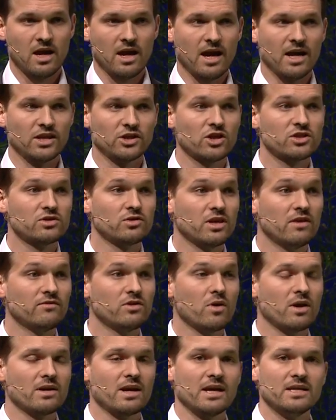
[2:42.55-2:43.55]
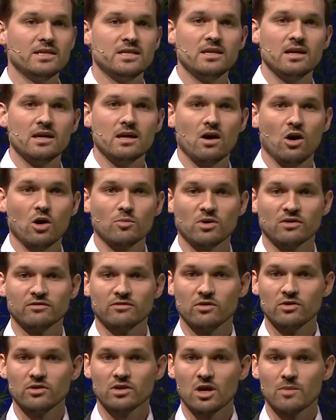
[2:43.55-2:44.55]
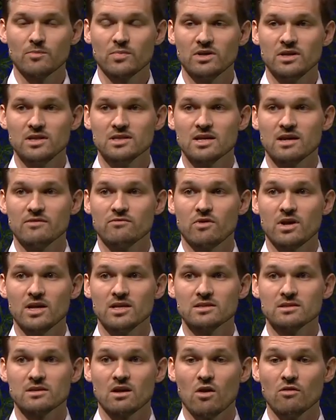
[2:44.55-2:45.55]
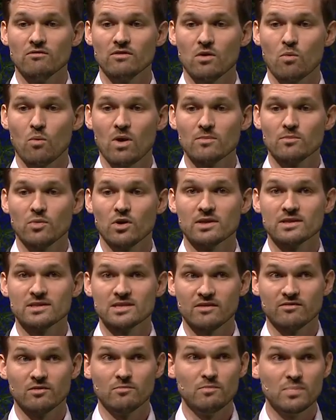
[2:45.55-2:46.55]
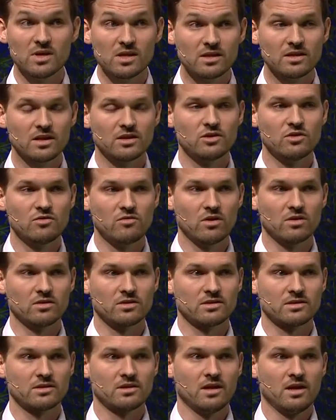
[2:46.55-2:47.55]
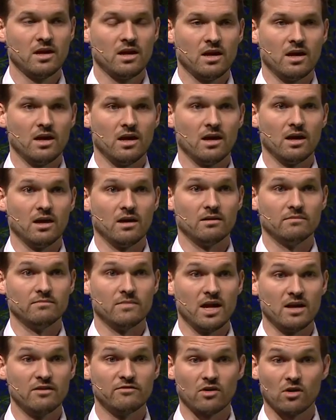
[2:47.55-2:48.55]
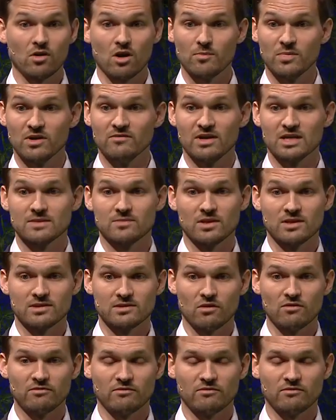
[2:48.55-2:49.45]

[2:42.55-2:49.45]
And just to give you an idea, our portfolio companies have raised over 1.7 billion euros in follow-up investments so